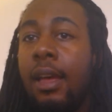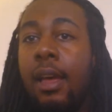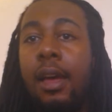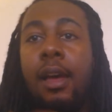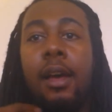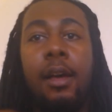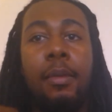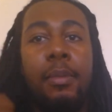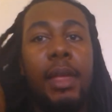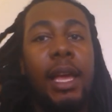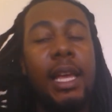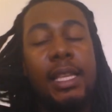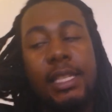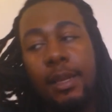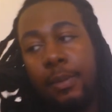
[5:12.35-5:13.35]

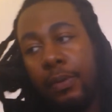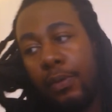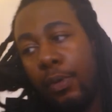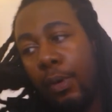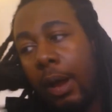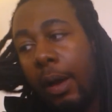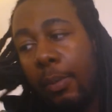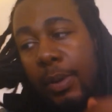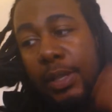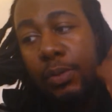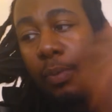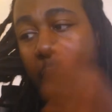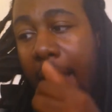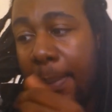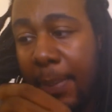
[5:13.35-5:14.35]
Like I said before, I was
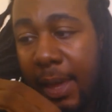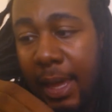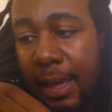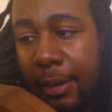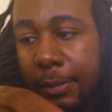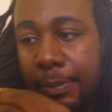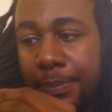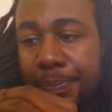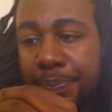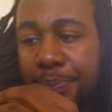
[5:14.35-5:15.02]
wrapping.